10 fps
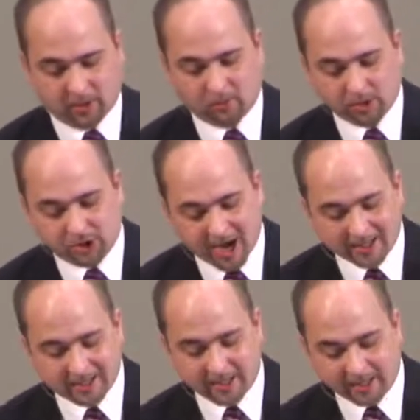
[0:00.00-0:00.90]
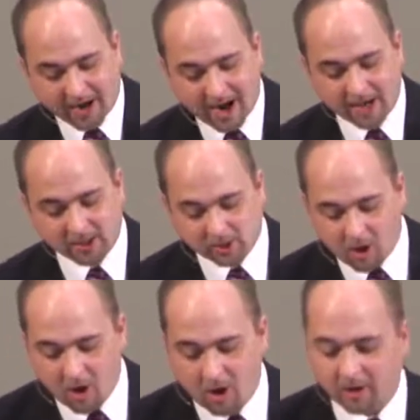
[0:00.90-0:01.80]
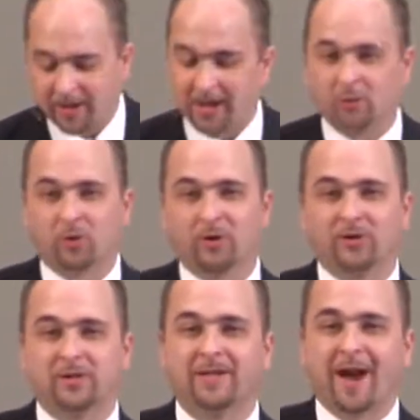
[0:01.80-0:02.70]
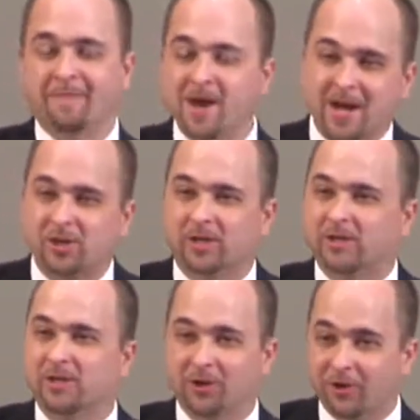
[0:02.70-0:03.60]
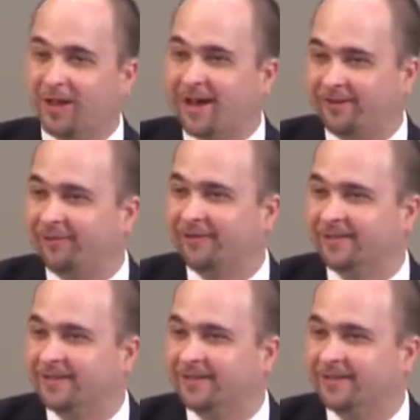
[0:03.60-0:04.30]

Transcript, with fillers: rejecting God's law equals damnation to your life.